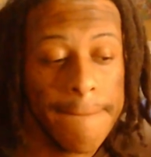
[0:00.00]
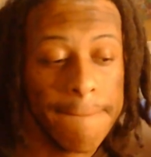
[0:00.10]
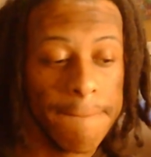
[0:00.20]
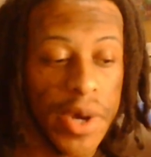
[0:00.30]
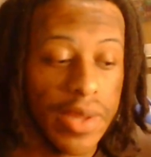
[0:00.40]

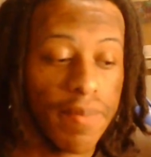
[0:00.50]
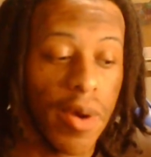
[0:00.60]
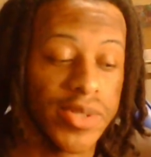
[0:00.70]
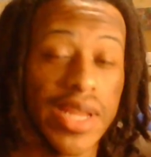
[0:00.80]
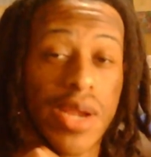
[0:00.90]
But the
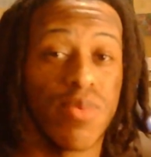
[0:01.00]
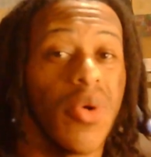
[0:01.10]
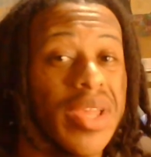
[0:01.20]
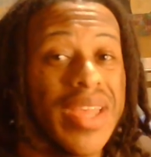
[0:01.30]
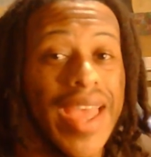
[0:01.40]
person that
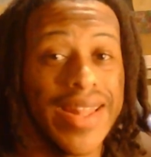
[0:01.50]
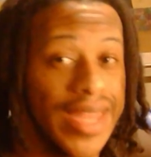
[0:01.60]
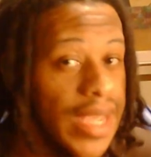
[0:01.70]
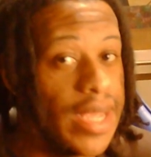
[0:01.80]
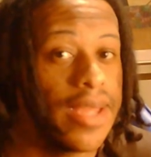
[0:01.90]
wrote it
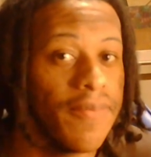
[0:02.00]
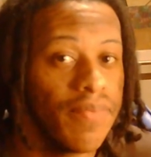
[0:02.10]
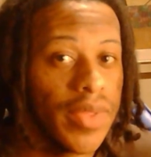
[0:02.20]
did.